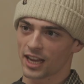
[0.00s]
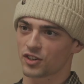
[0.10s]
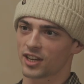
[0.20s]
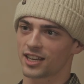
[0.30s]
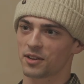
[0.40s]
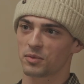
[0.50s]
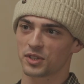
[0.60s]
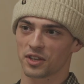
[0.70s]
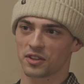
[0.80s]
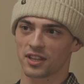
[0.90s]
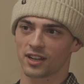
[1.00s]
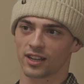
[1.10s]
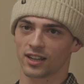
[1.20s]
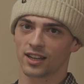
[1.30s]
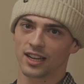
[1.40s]
trained in musical
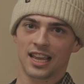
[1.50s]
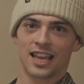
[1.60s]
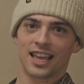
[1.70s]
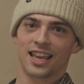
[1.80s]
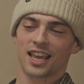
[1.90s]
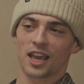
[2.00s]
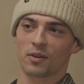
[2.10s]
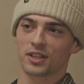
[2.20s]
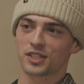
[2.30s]
theatre. I went